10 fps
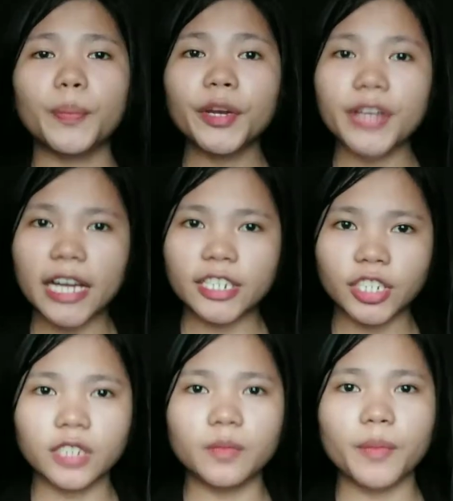
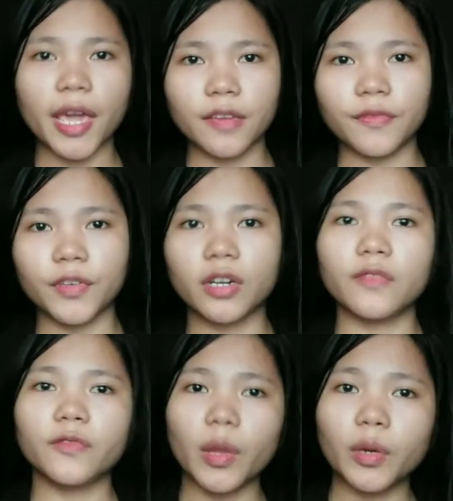Reproduction
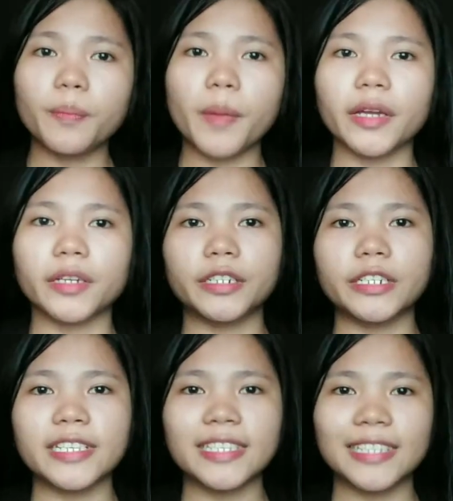behavior of
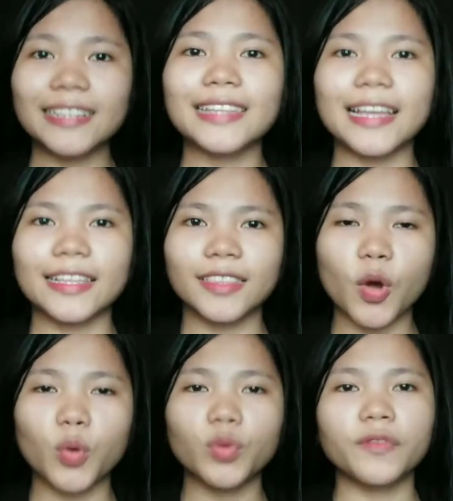flowerpecker is still
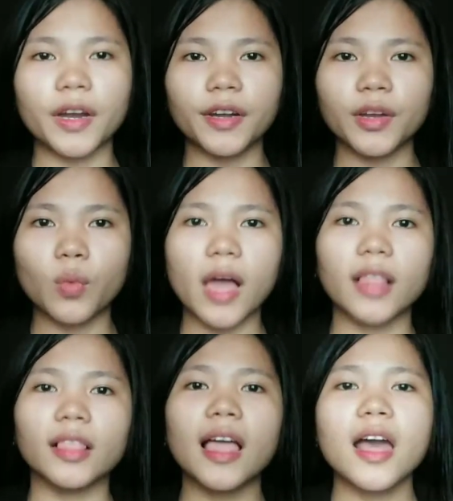not known very
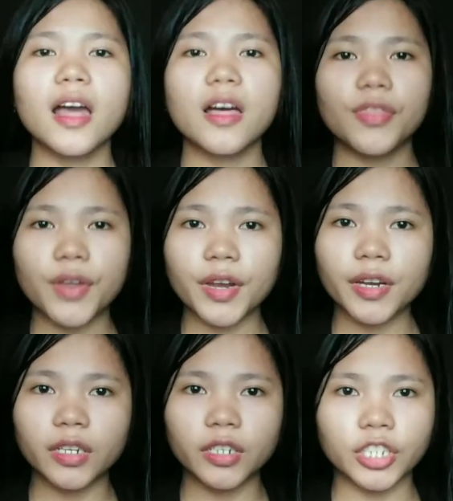well.
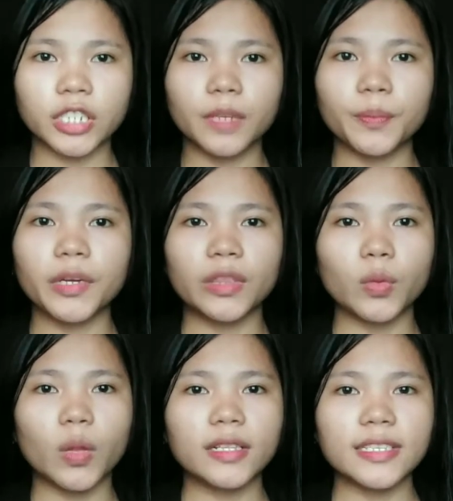Their courtship
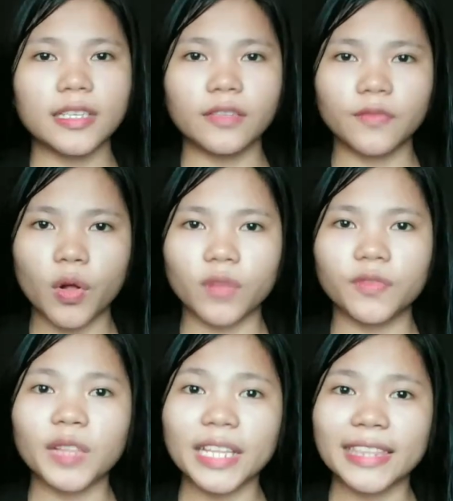rituals
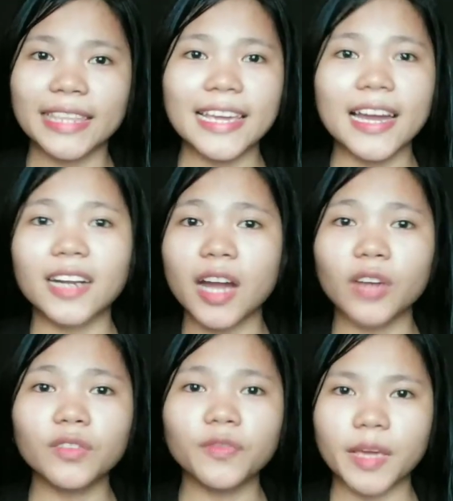involve flitting
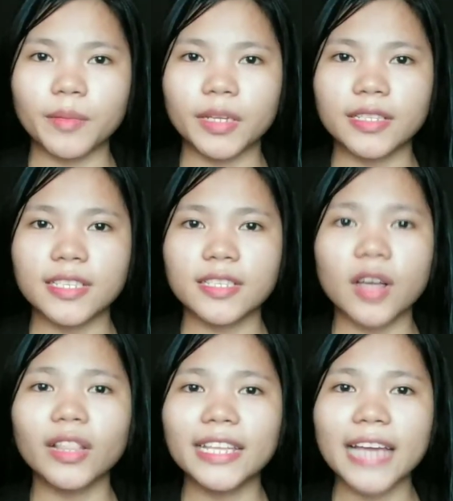around
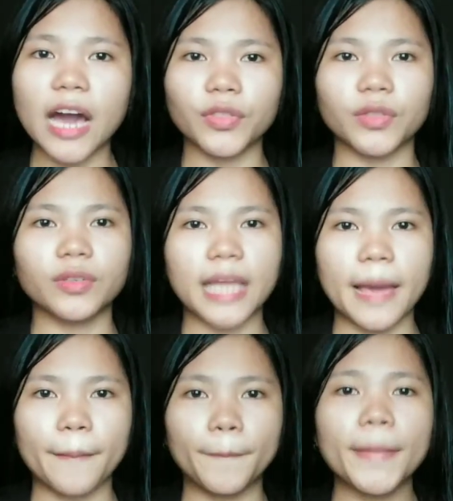females, calling out to
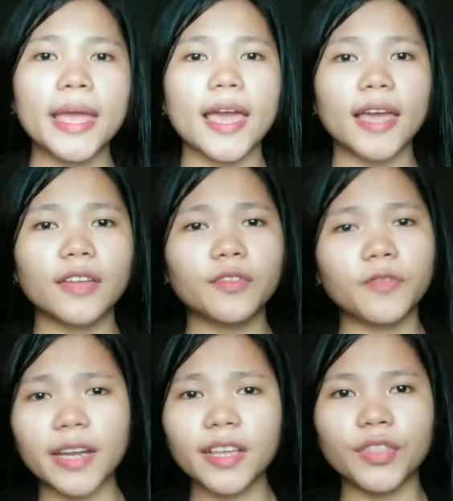them,
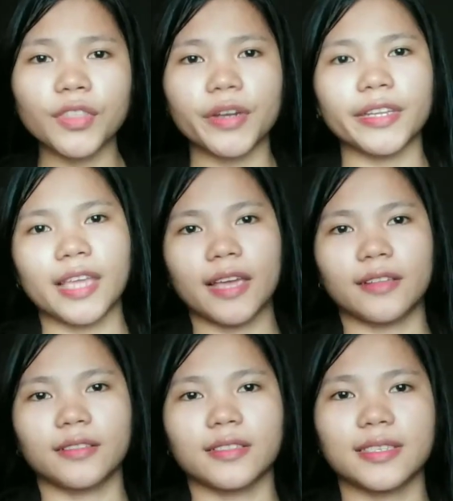and fanning their
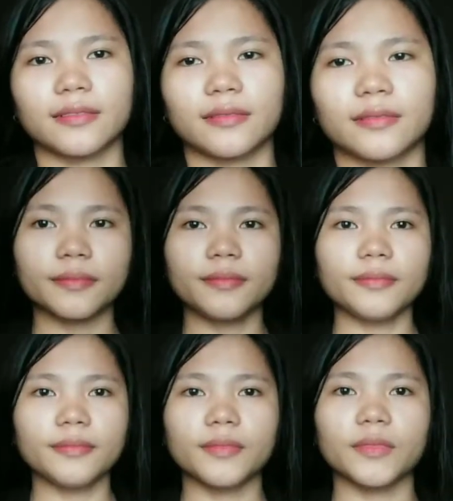tails.
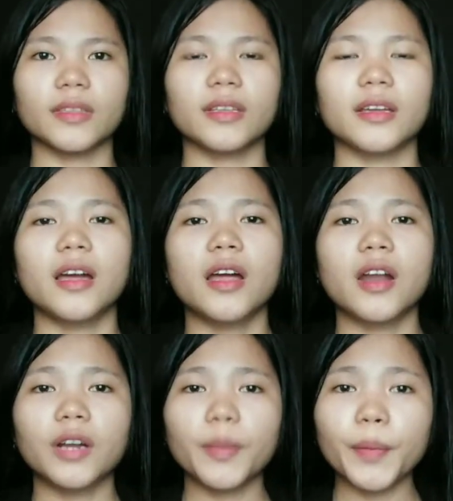
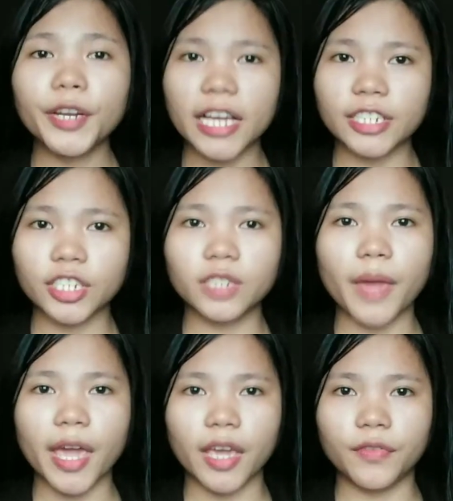
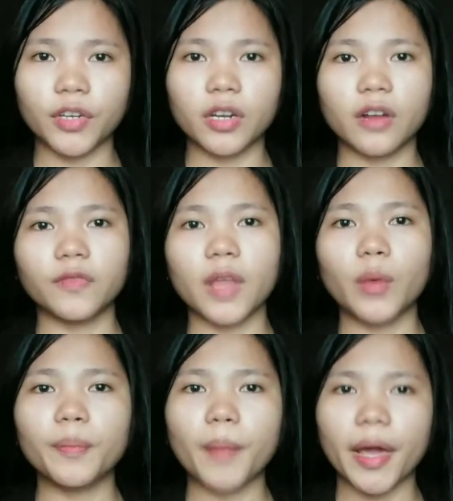Reproduction behavior of
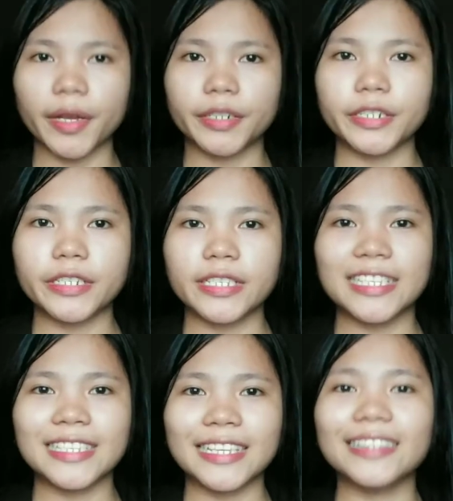flowerpeckers
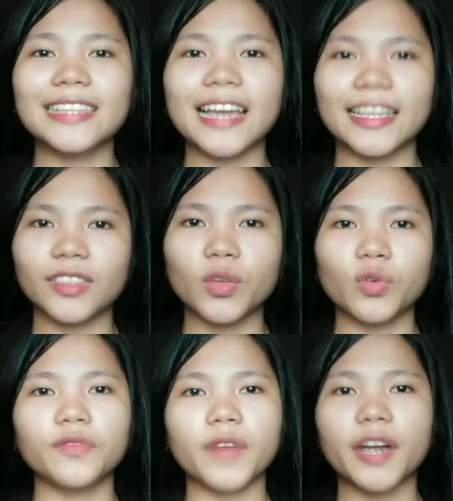is still not
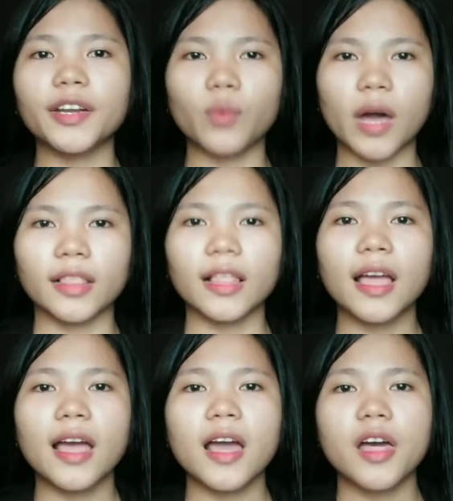known very
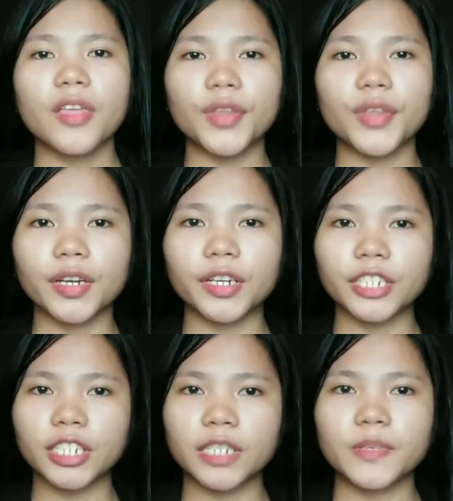well. Their
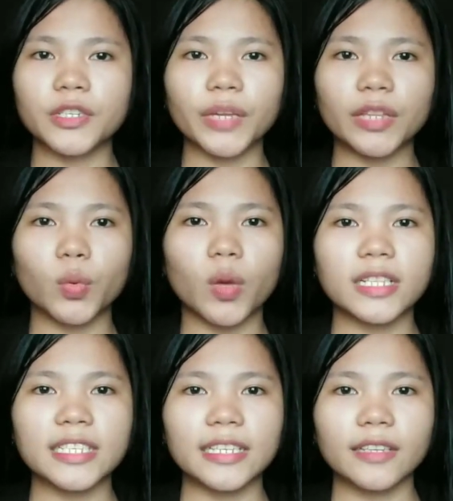courtship
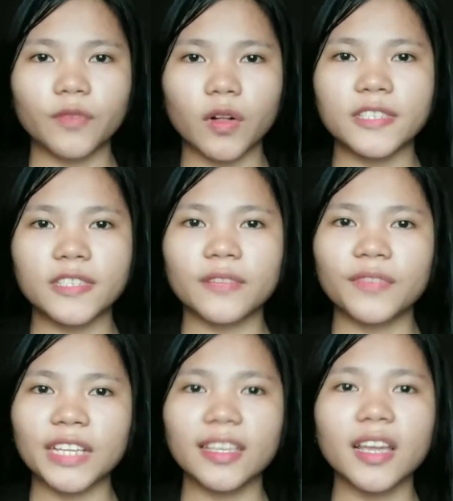rituals
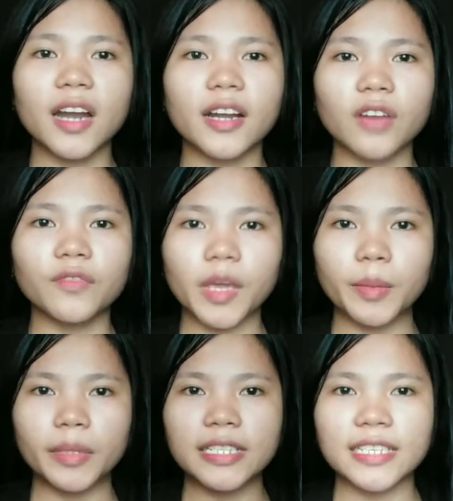involves flitting
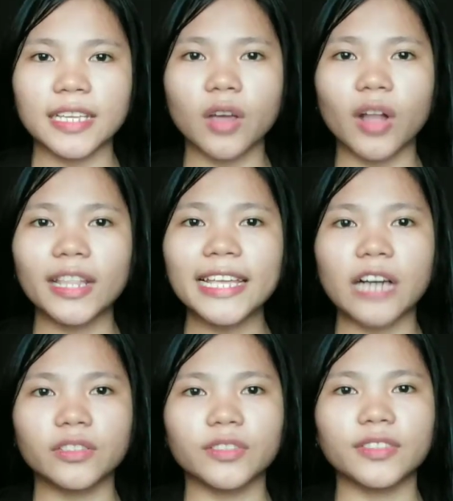around females and
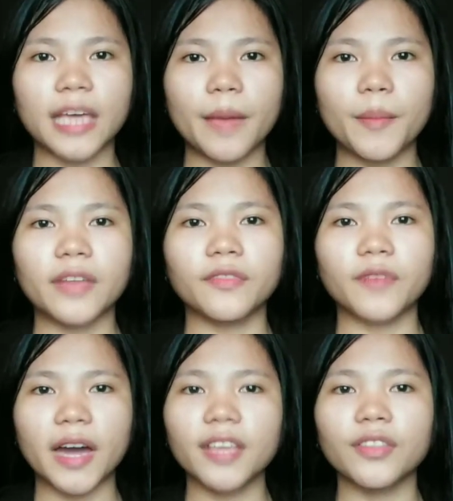calling out to them
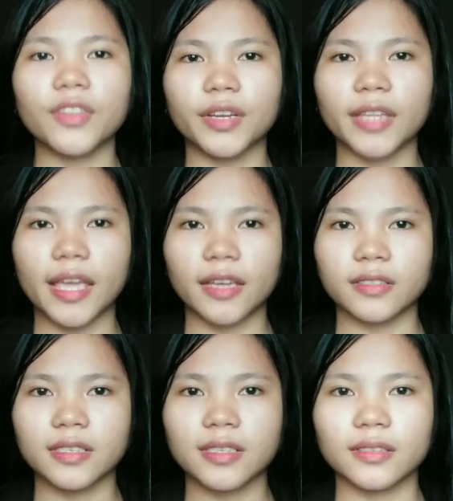and fanning their
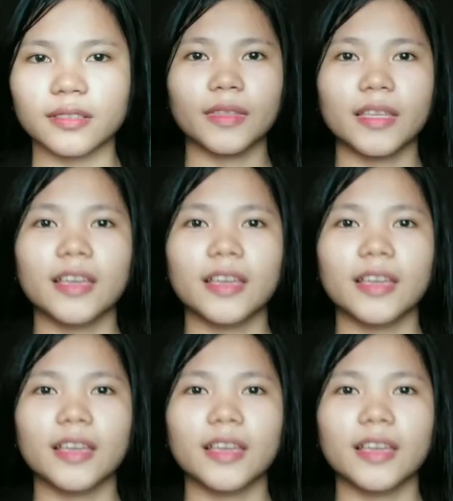tails.